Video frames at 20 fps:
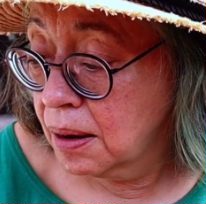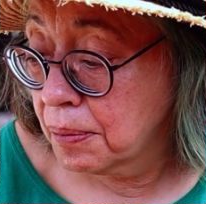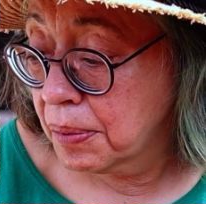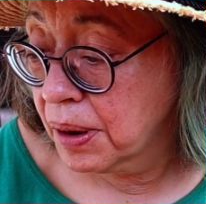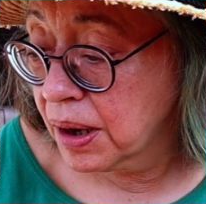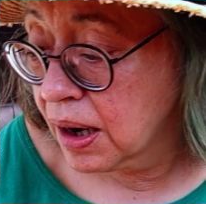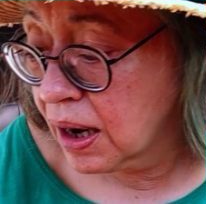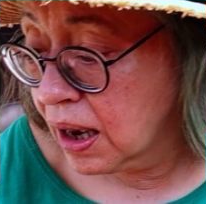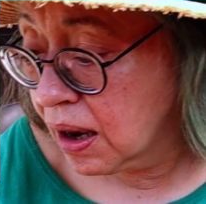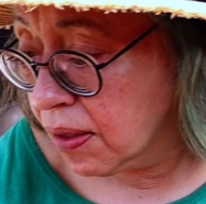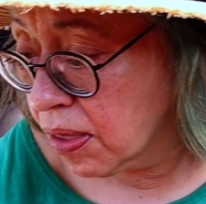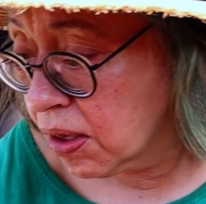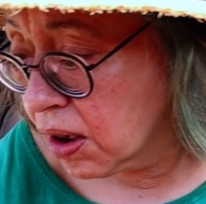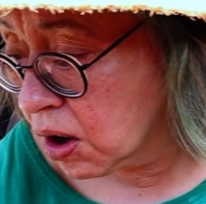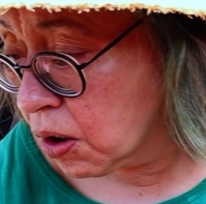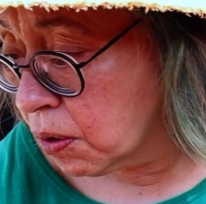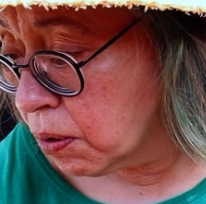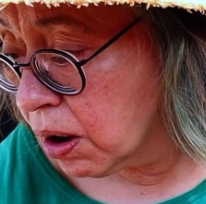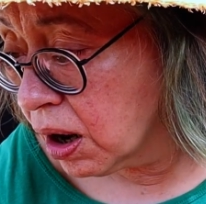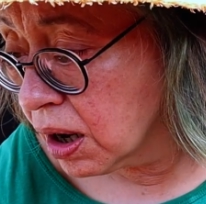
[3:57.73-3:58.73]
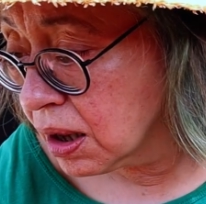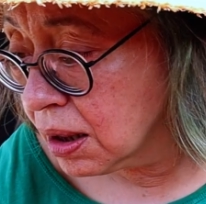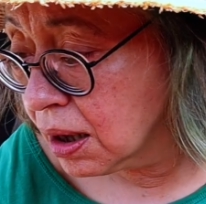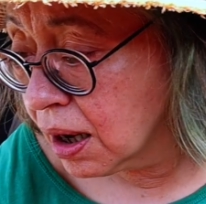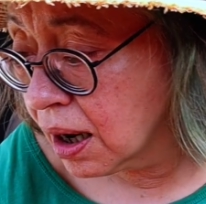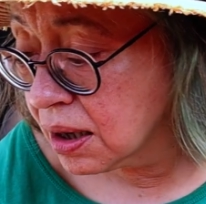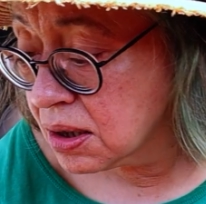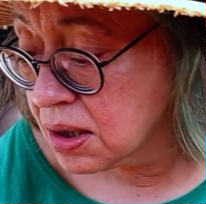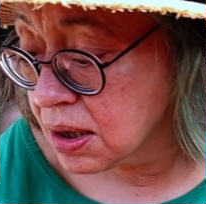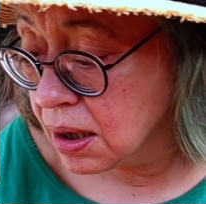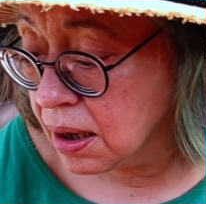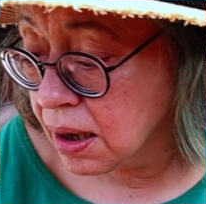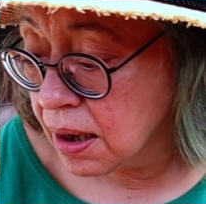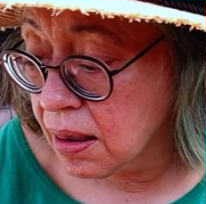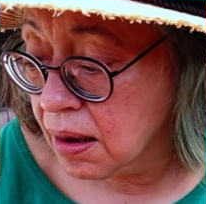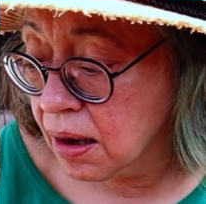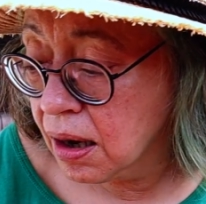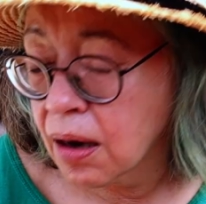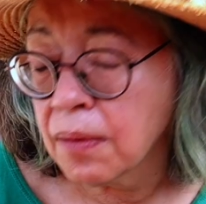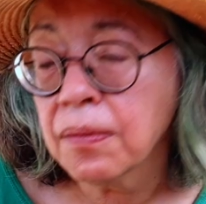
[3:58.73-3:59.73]
But now they're quite large and I
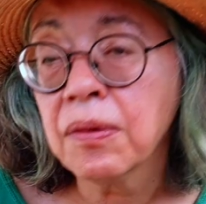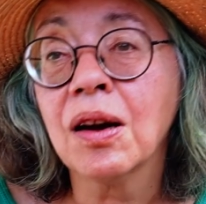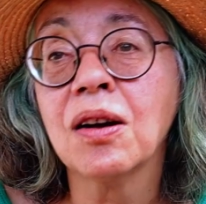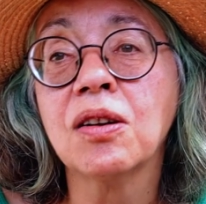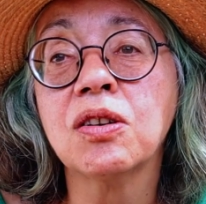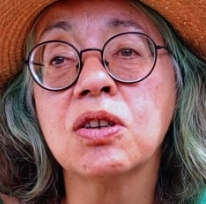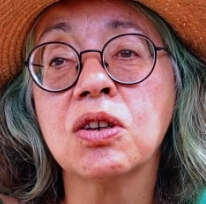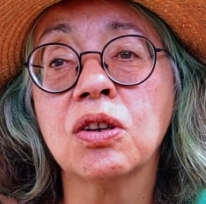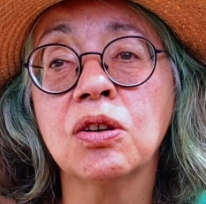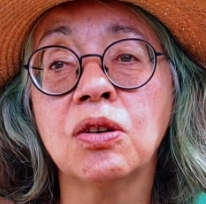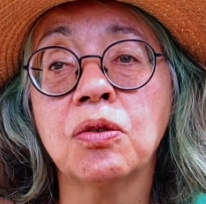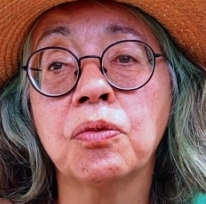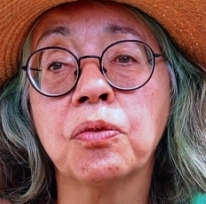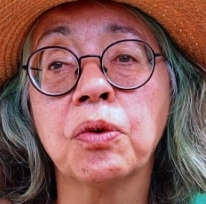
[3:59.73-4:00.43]
think I'm going to